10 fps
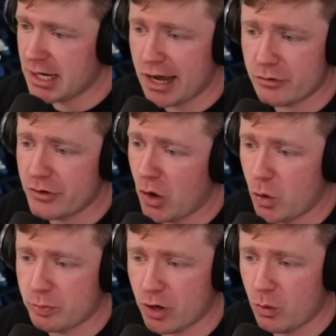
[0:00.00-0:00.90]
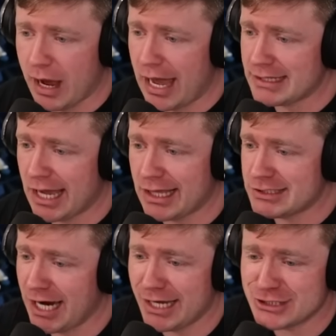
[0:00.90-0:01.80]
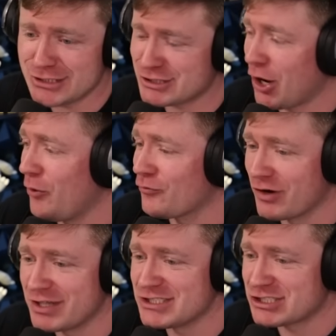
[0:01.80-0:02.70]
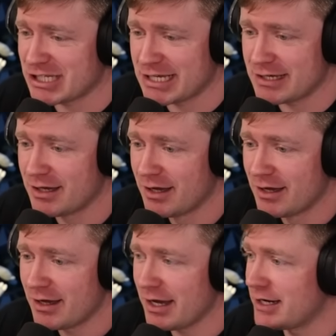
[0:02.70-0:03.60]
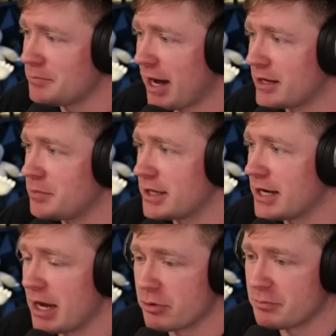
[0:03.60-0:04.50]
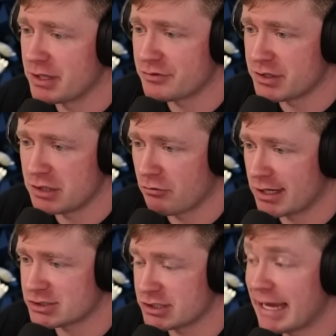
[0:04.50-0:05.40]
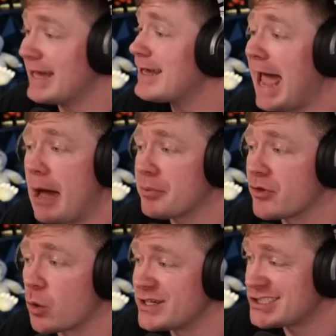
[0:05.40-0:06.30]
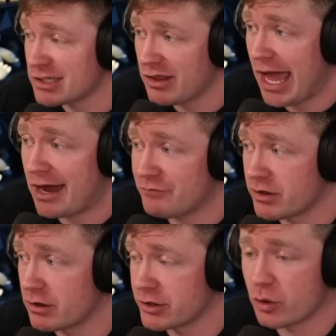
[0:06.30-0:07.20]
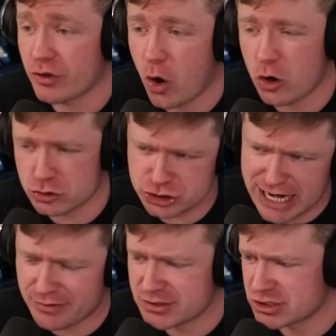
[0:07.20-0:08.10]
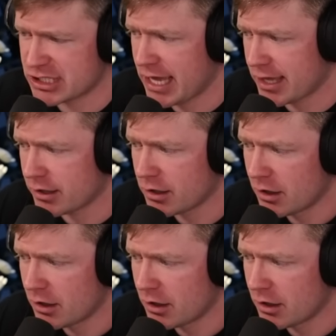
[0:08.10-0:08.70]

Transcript: I don't know, bro. I just don't really see anybody being able to beat the D-Rex today. It could happen though. We still have the, you know, the harder challenges ahead,